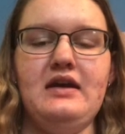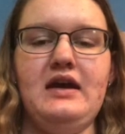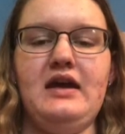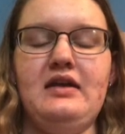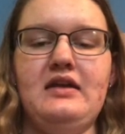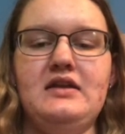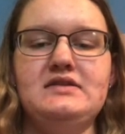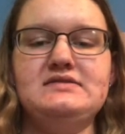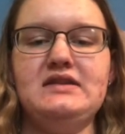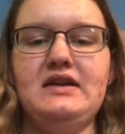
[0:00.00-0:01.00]

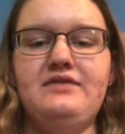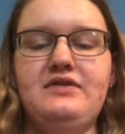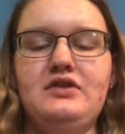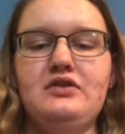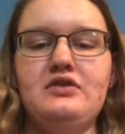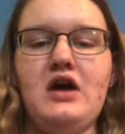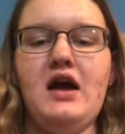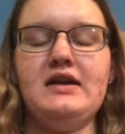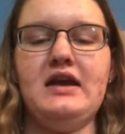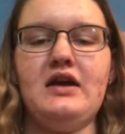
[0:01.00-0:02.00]
and if you're
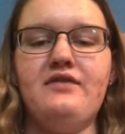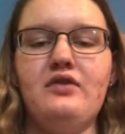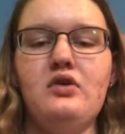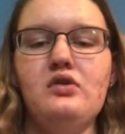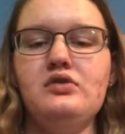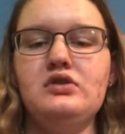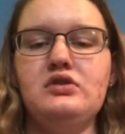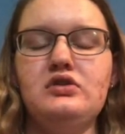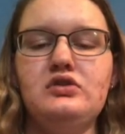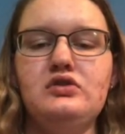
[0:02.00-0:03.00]
not careful,
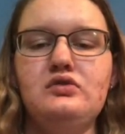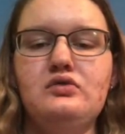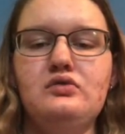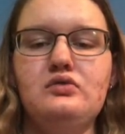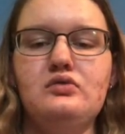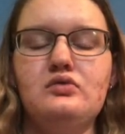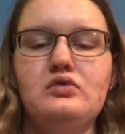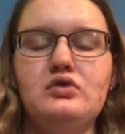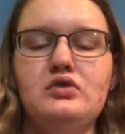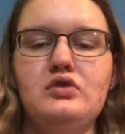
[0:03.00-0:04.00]
you
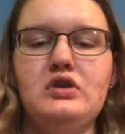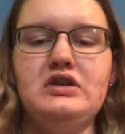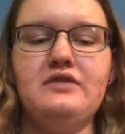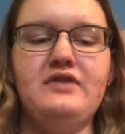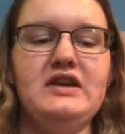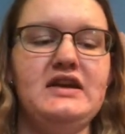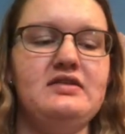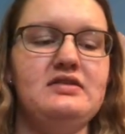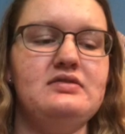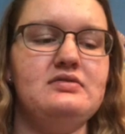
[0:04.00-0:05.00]
could, and you're
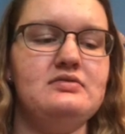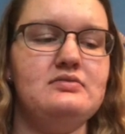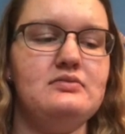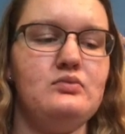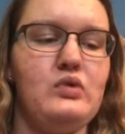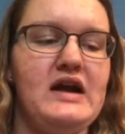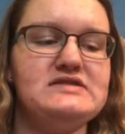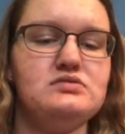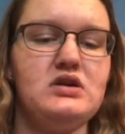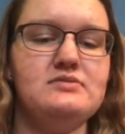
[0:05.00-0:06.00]
feeding
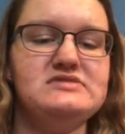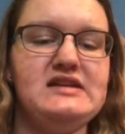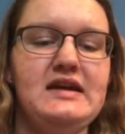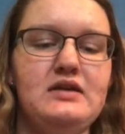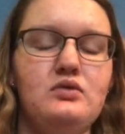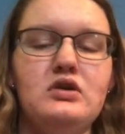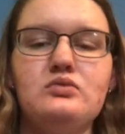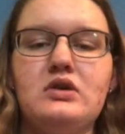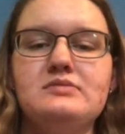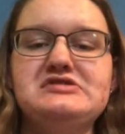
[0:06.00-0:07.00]
waxworms and
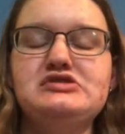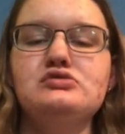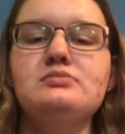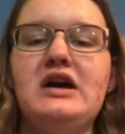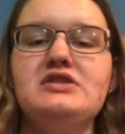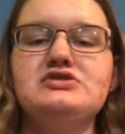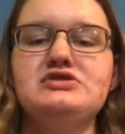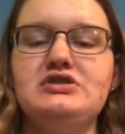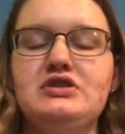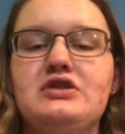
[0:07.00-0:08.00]
hornworms too much
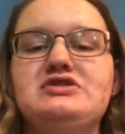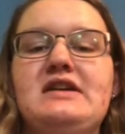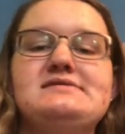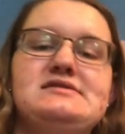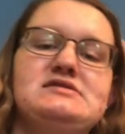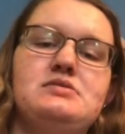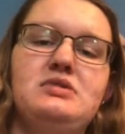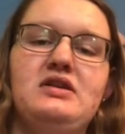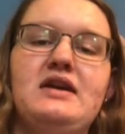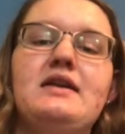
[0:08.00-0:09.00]
to your Jackson's
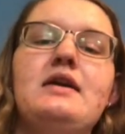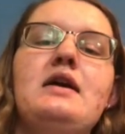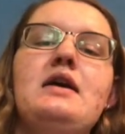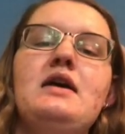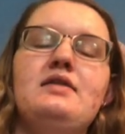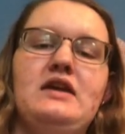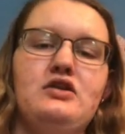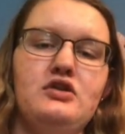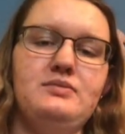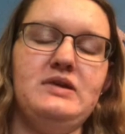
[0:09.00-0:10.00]
chameleon, they
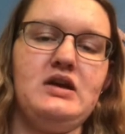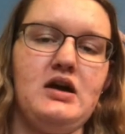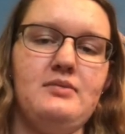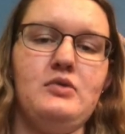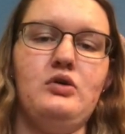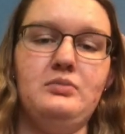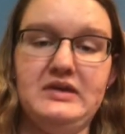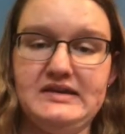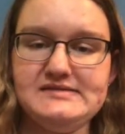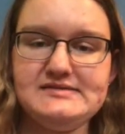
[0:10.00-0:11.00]
could become
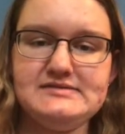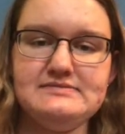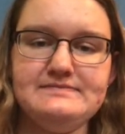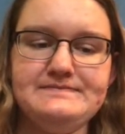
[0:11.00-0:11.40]
obese.